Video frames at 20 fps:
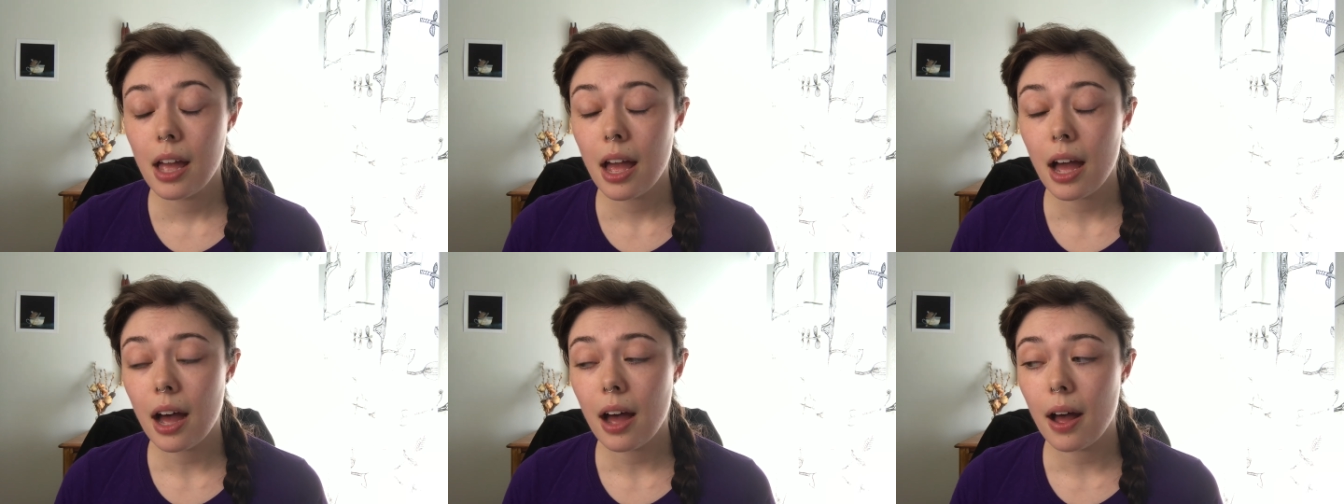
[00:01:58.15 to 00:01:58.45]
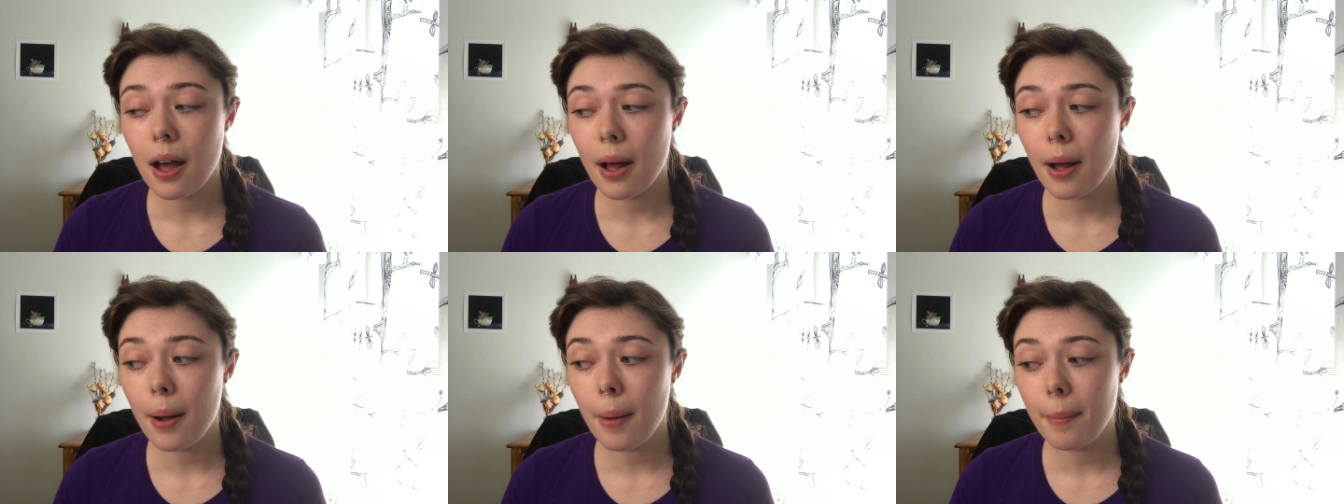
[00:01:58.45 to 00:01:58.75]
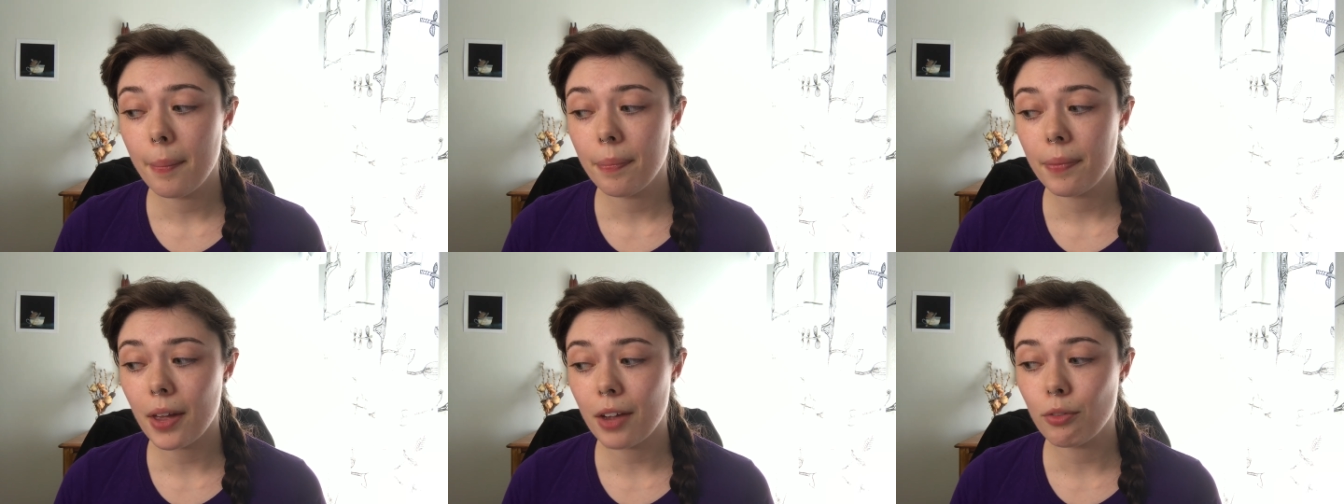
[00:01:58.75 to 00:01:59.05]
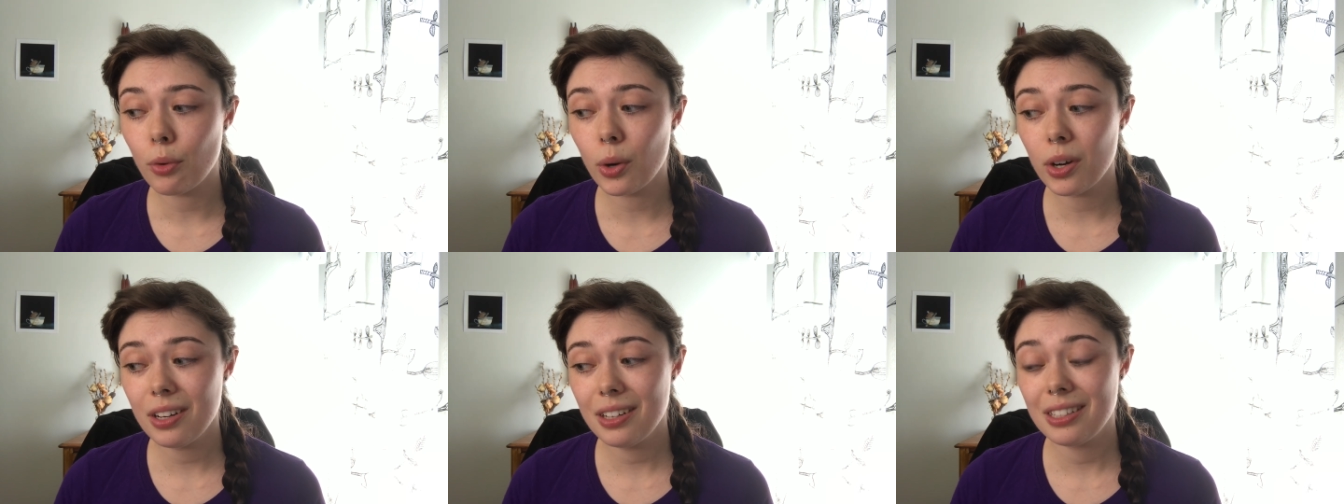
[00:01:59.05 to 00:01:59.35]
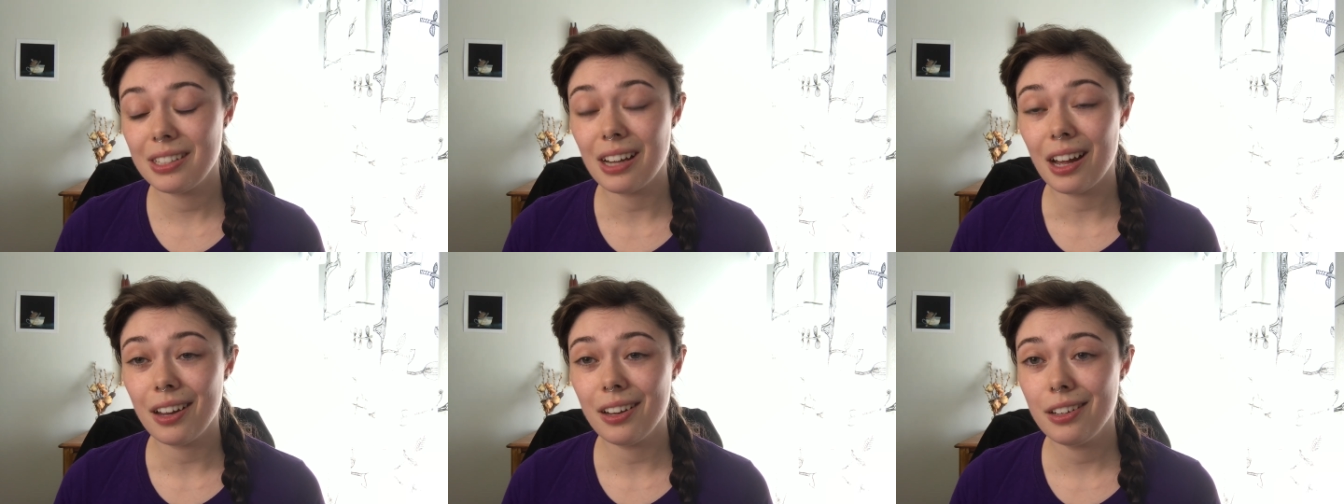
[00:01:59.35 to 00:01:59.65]
I've already
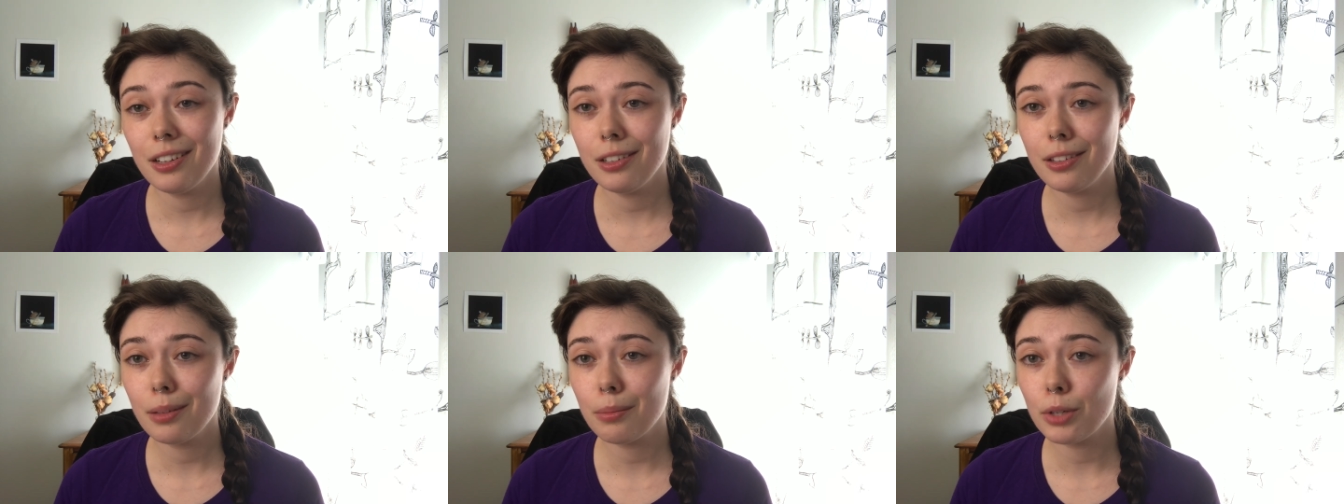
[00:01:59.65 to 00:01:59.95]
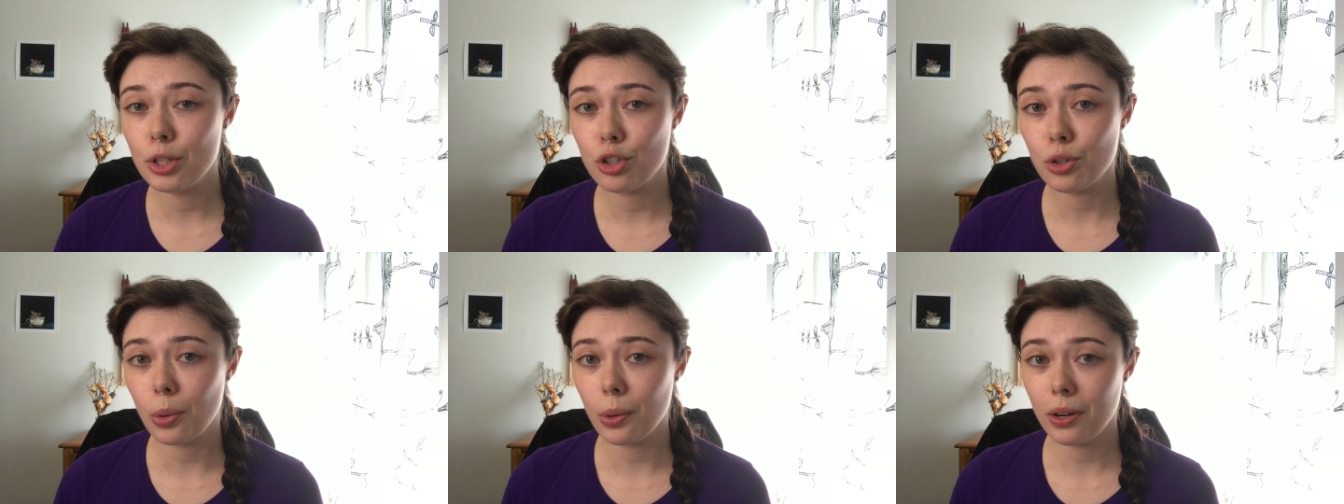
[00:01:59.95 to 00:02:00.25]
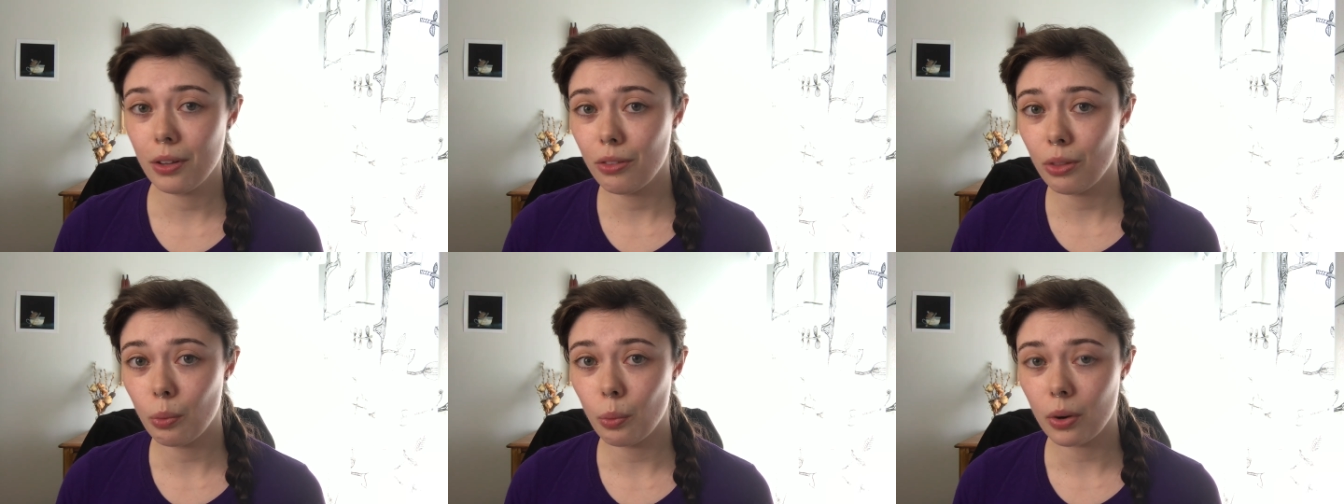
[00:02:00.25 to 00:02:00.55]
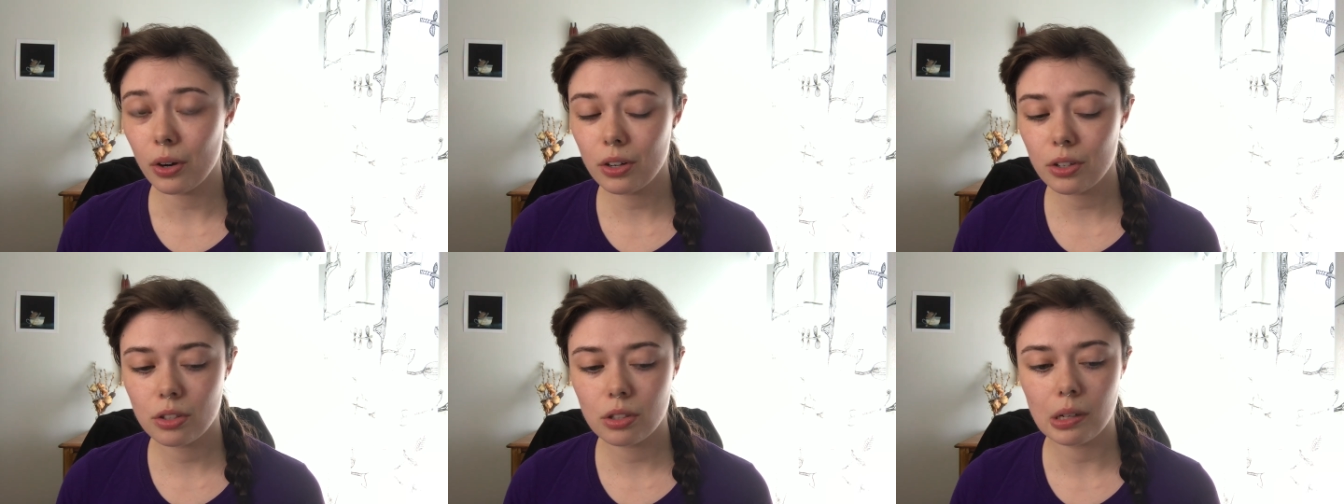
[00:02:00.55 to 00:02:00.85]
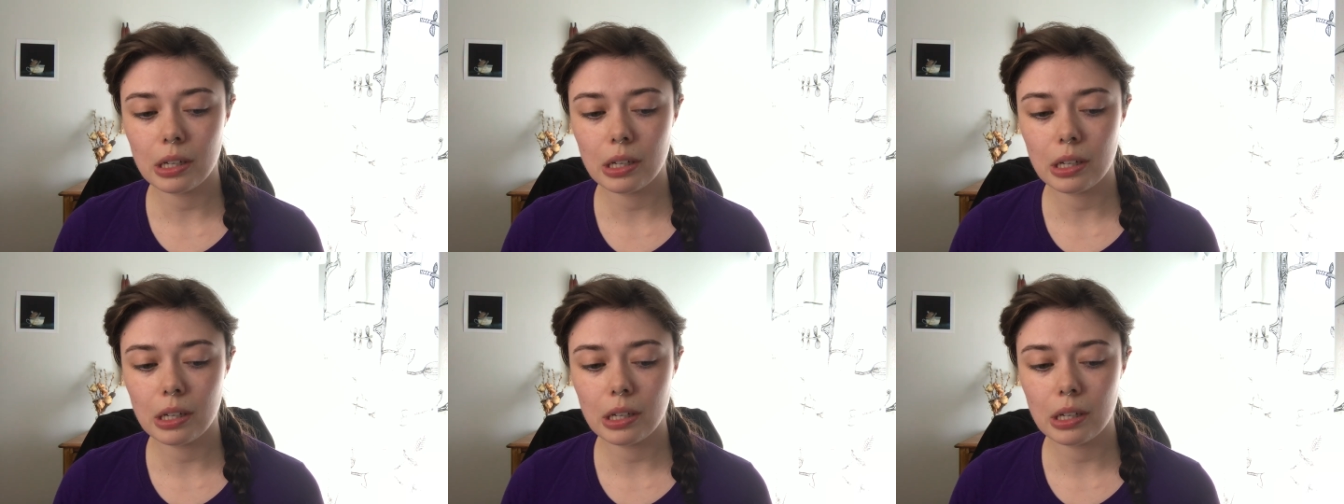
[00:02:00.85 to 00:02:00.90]
done the majority of the work, so I